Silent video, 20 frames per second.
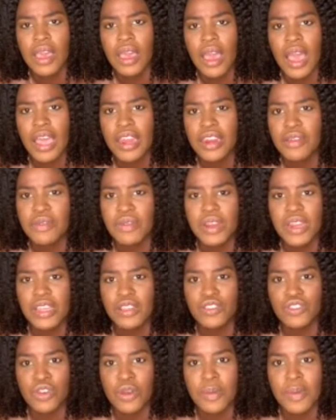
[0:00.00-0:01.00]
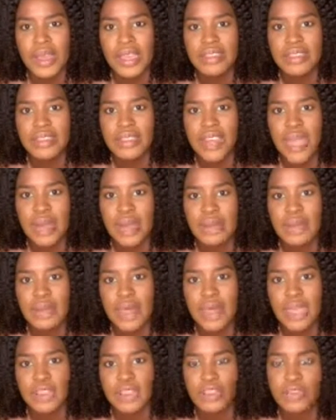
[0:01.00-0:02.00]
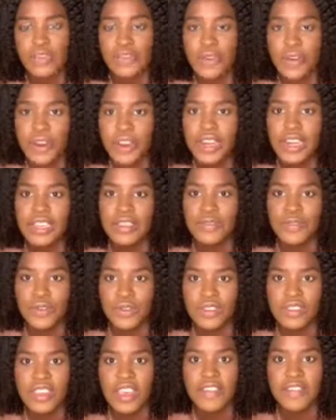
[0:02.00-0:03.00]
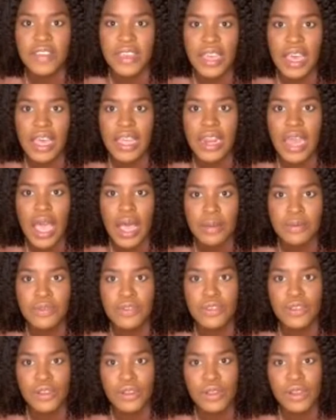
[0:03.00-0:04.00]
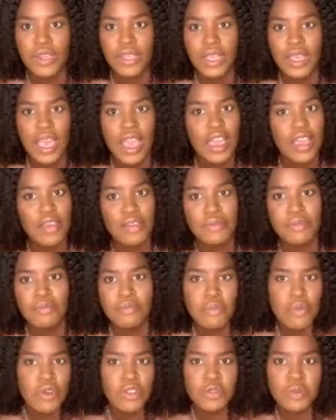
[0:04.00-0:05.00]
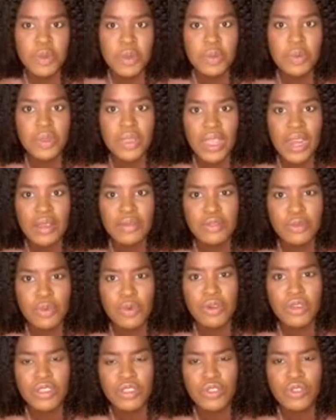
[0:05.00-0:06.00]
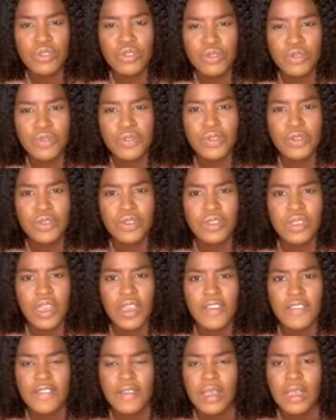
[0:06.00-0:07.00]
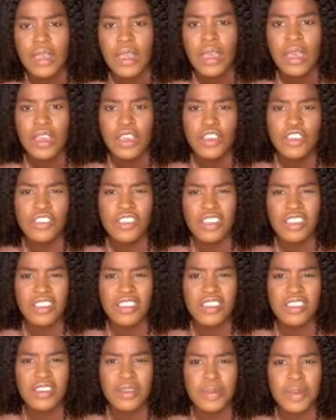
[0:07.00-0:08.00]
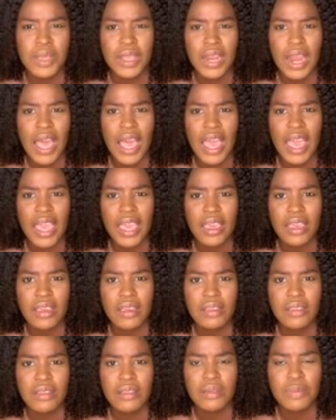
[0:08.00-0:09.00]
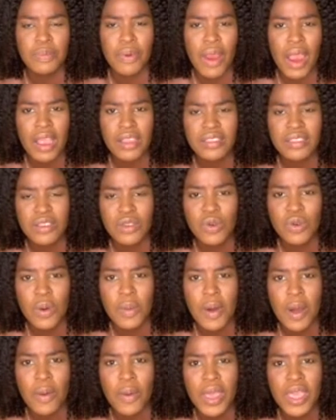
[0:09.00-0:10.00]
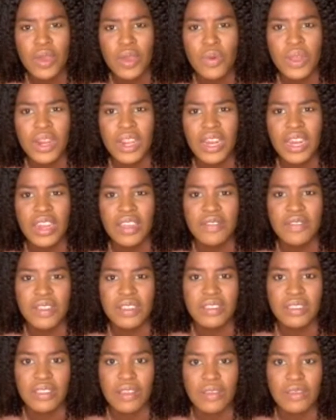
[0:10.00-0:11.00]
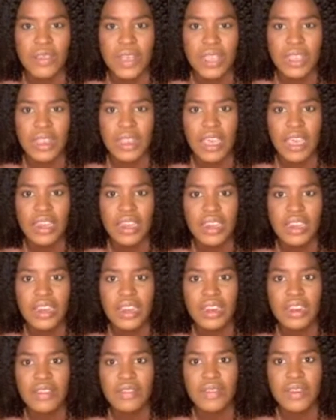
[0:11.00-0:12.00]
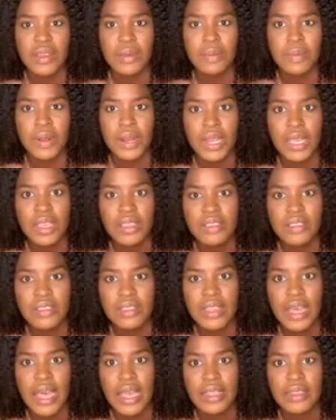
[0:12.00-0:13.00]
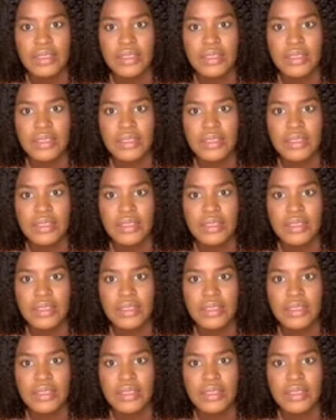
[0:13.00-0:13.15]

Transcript: didn't really enjoy my time there. Do foreigners feel safe in Ghana? Absolutely. Most people that I've spoken to do feel safe. You just need to be like practical about where you want to live and stuff like that. You need to live in a place that,